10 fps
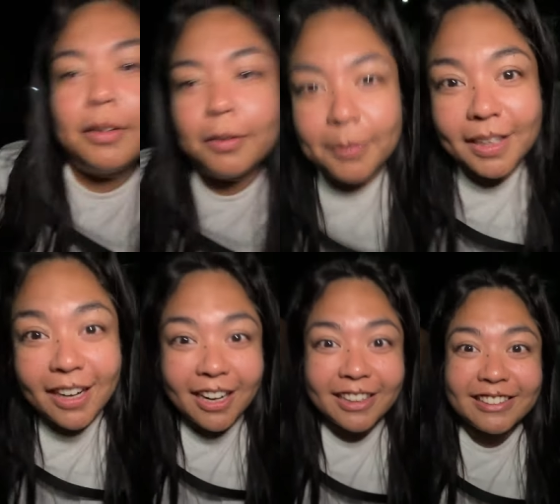Oh my
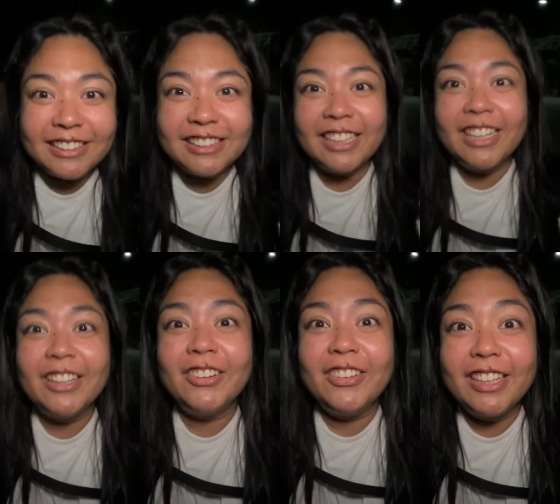gosh.
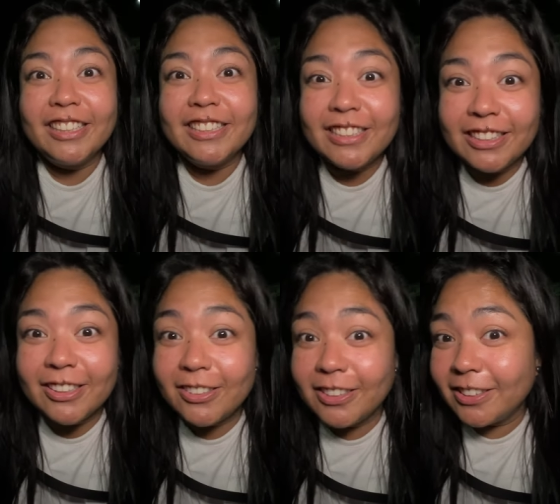We are
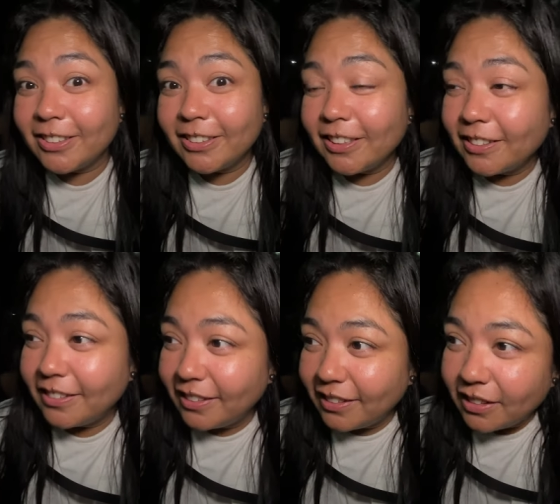so close.